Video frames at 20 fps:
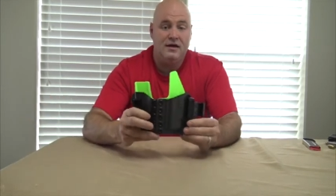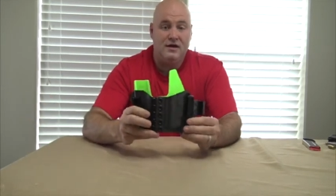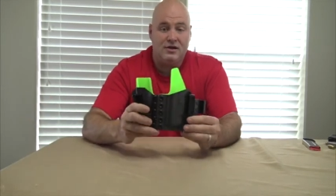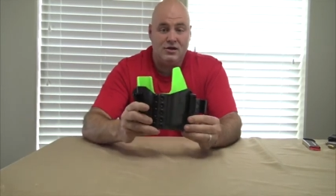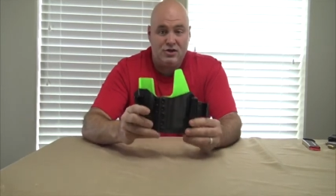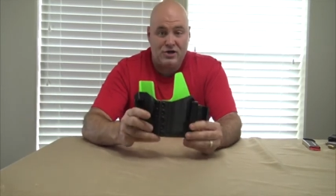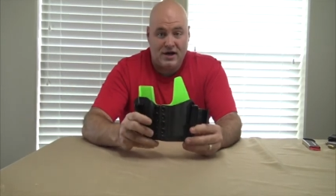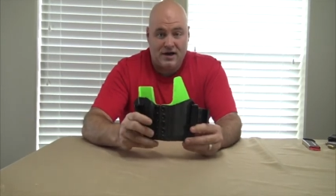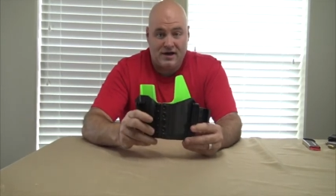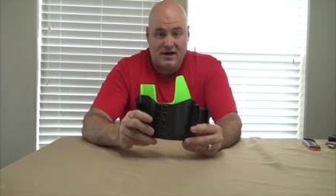
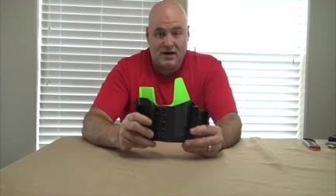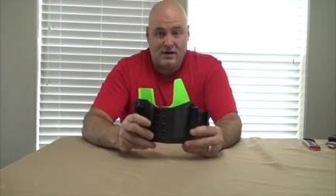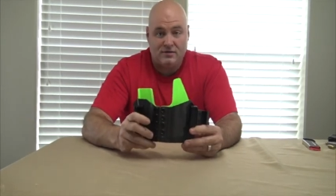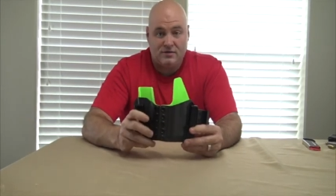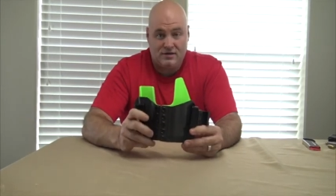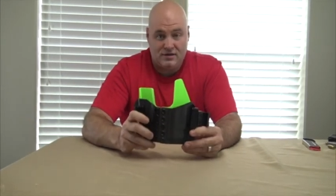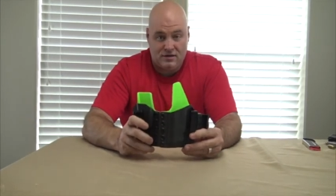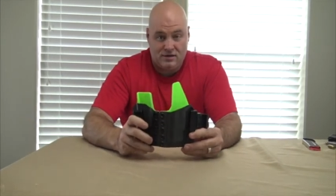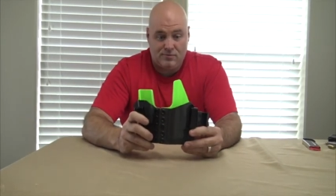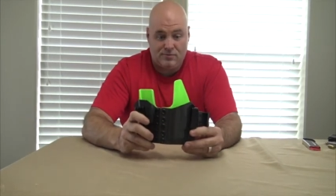check
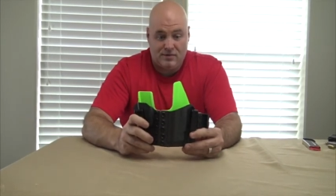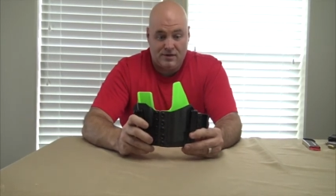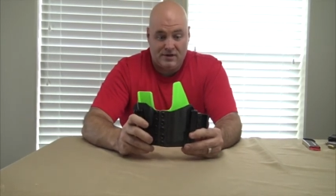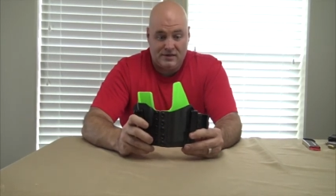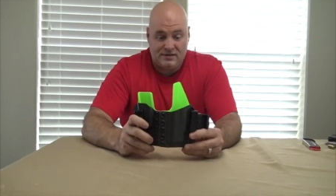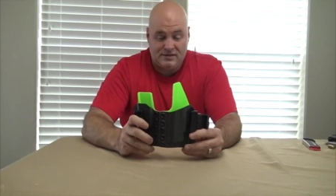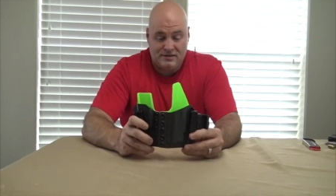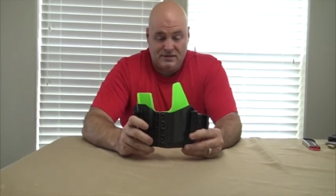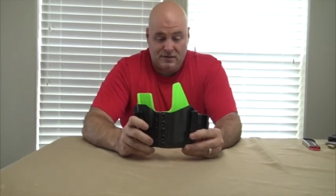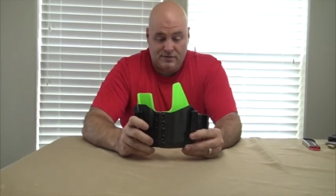out Tier 1
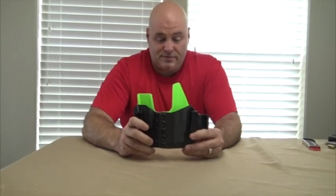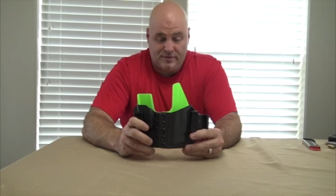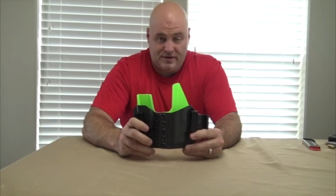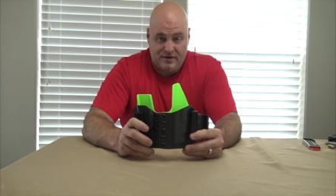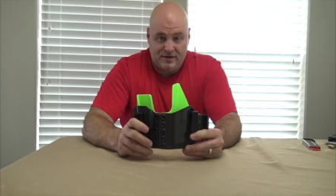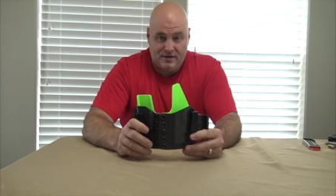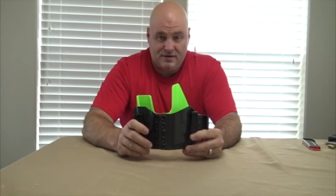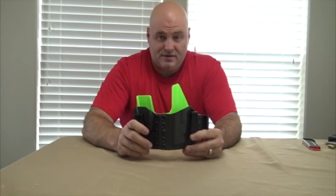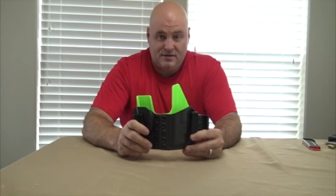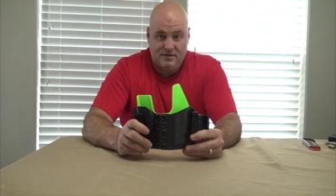
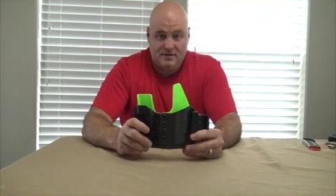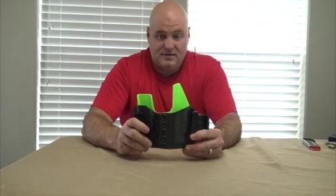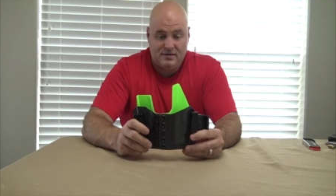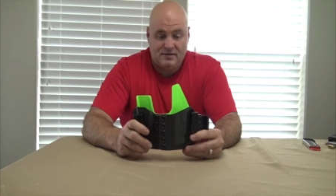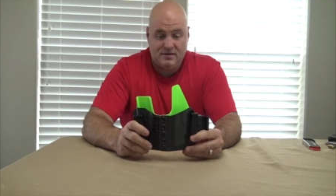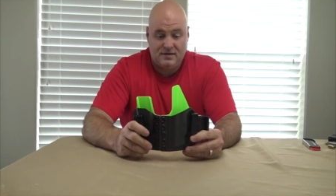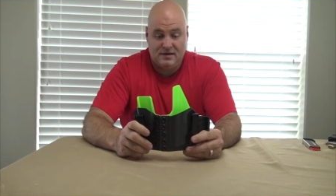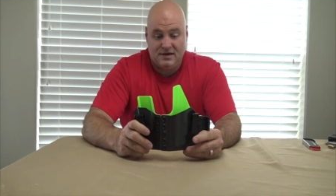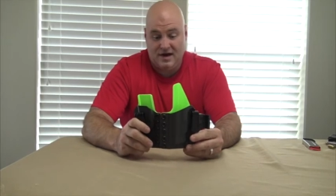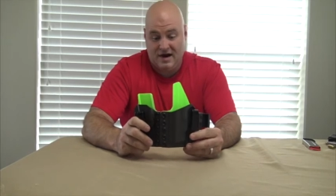Concealment.
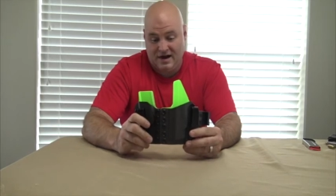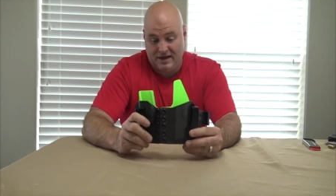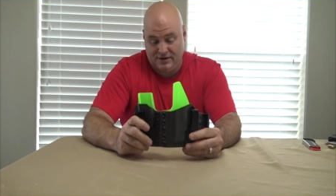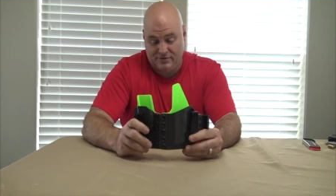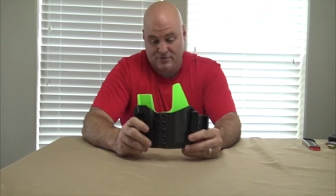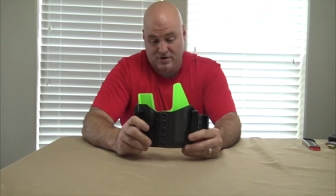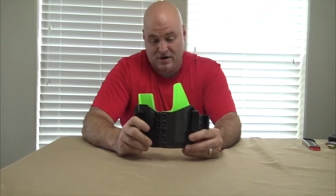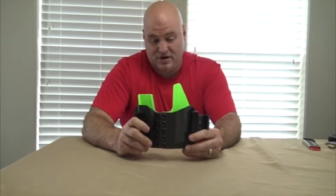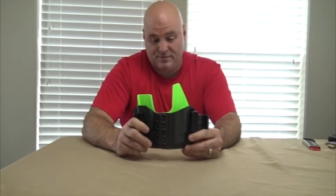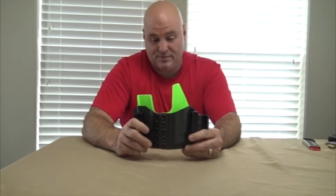Highly
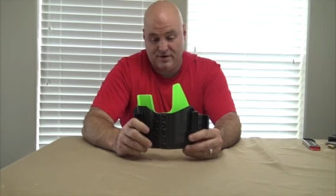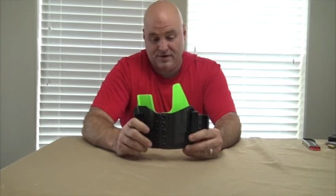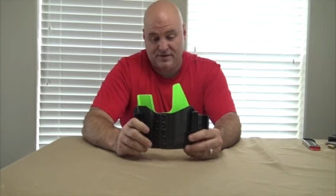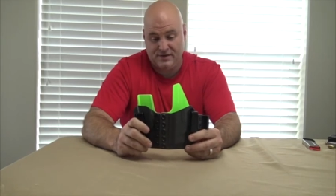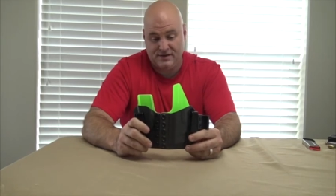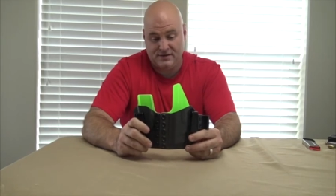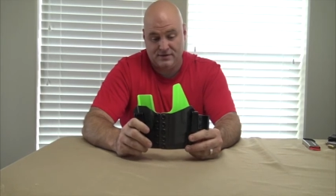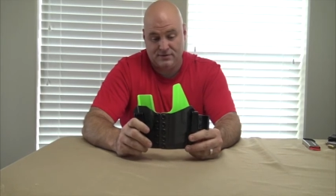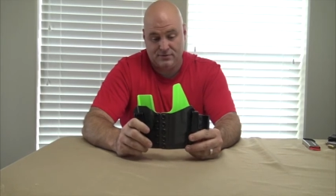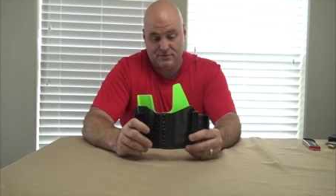recommend
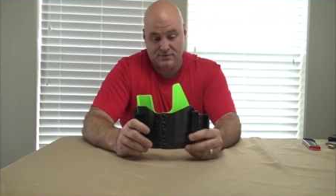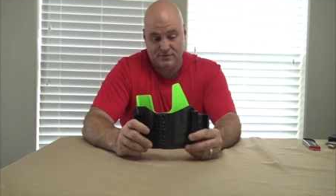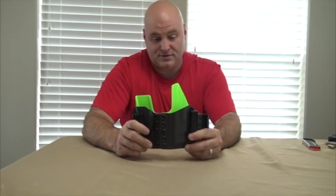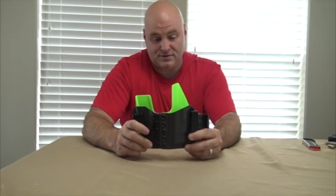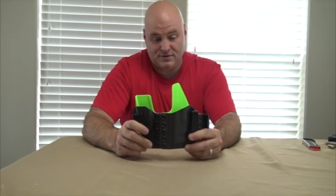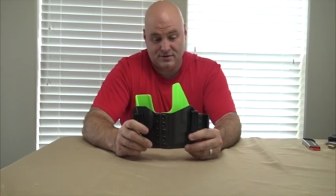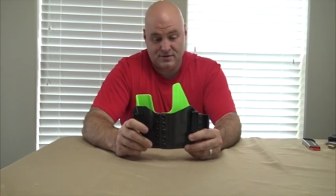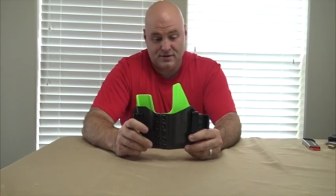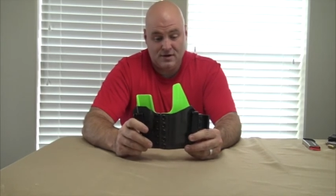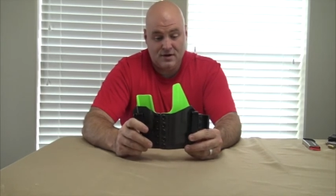this
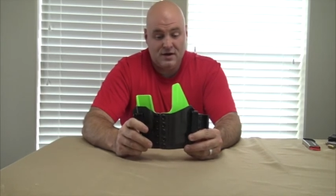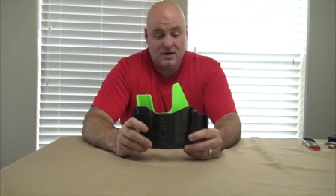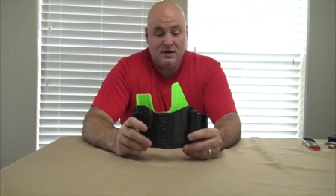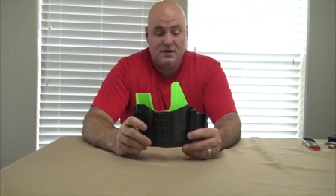holster.